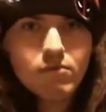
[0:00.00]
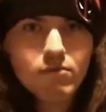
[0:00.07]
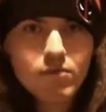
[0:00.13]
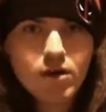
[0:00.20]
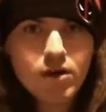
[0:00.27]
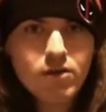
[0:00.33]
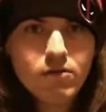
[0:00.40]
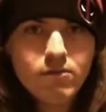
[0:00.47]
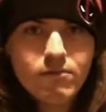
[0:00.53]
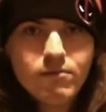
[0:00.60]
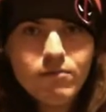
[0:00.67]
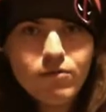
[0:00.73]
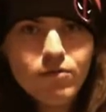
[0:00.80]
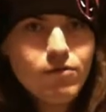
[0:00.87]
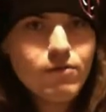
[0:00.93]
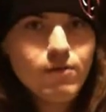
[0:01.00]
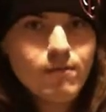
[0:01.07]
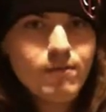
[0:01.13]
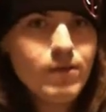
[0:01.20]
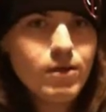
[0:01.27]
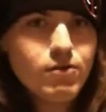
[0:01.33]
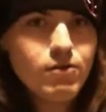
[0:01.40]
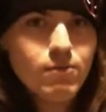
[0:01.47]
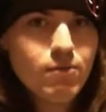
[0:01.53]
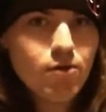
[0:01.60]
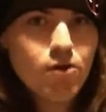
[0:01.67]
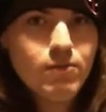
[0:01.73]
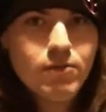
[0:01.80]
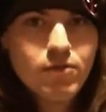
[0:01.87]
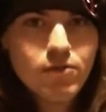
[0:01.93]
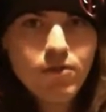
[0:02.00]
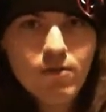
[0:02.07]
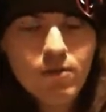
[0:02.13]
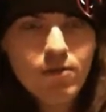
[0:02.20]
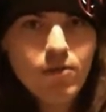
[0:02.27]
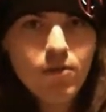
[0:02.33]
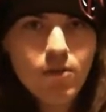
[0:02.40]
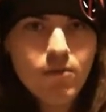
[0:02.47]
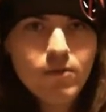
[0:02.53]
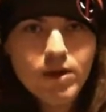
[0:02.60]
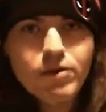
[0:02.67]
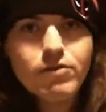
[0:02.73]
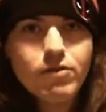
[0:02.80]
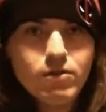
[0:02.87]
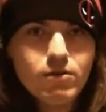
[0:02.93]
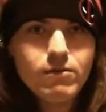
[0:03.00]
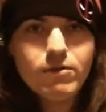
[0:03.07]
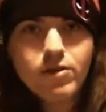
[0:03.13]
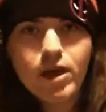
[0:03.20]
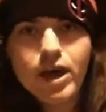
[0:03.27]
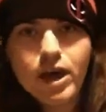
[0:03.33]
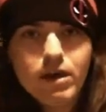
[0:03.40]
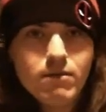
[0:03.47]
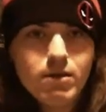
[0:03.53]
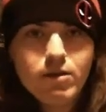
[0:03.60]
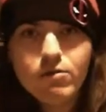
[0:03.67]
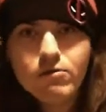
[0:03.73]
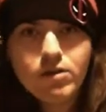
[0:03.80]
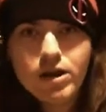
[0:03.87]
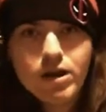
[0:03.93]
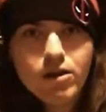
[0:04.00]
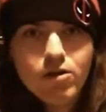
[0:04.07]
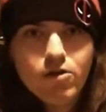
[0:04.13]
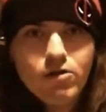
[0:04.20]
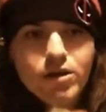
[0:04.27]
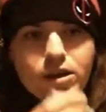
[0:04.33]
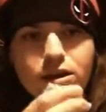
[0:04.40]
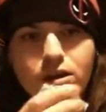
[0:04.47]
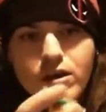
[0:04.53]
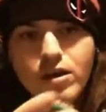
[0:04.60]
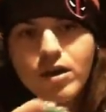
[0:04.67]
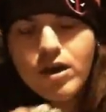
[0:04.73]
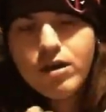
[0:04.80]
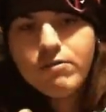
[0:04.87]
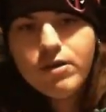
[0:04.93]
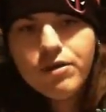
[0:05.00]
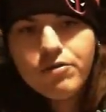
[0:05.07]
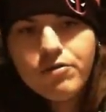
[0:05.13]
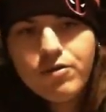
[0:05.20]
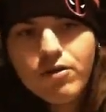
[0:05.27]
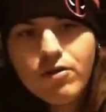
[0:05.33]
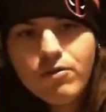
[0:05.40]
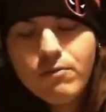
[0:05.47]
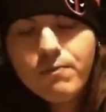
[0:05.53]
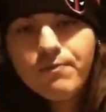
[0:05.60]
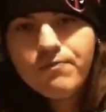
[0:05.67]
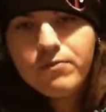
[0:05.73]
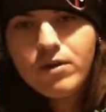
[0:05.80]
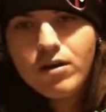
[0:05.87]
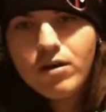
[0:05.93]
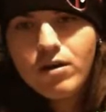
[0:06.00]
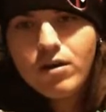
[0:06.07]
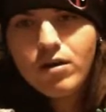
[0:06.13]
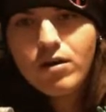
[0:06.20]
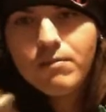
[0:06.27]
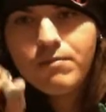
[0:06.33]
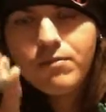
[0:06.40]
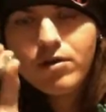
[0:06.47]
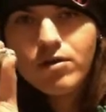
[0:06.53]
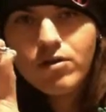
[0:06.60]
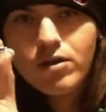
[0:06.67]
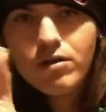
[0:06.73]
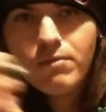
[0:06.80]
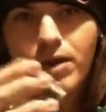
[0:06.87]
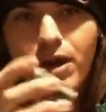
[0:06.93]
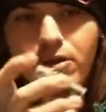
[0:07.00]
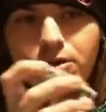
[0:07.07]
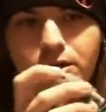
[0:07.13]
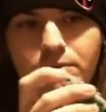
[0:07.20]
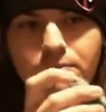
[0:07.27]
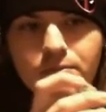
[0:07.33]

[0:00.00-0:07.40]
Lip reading: know, defeats the purpose of the whole wasting of your time. I don't care. Anyway, so you take the battery